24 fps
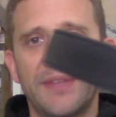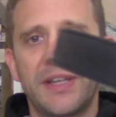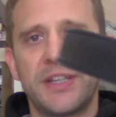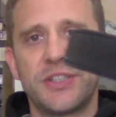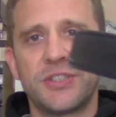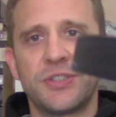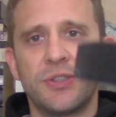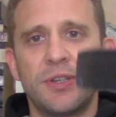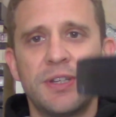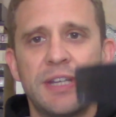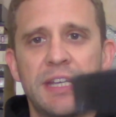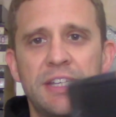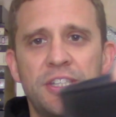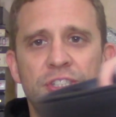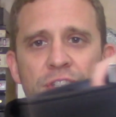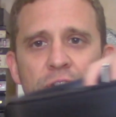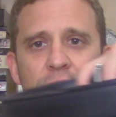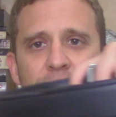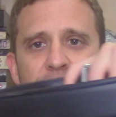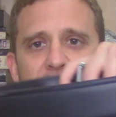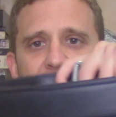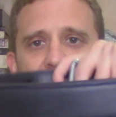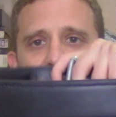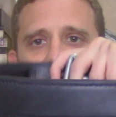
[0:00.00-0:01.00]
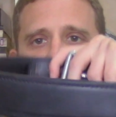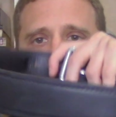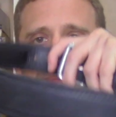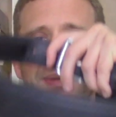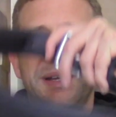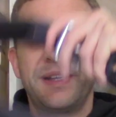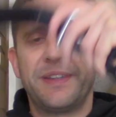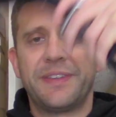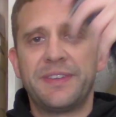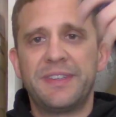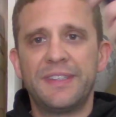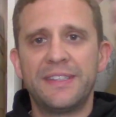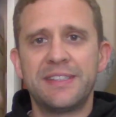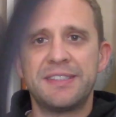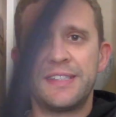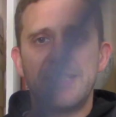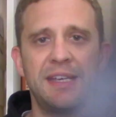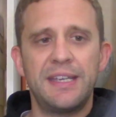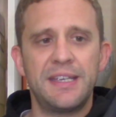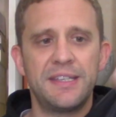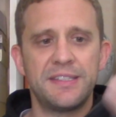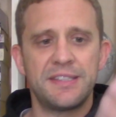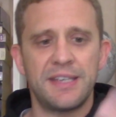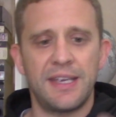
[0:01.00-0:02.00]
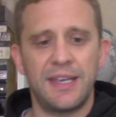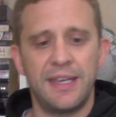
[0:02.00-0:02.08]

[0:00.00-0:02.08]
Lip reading: It's not a soft leather belt. This is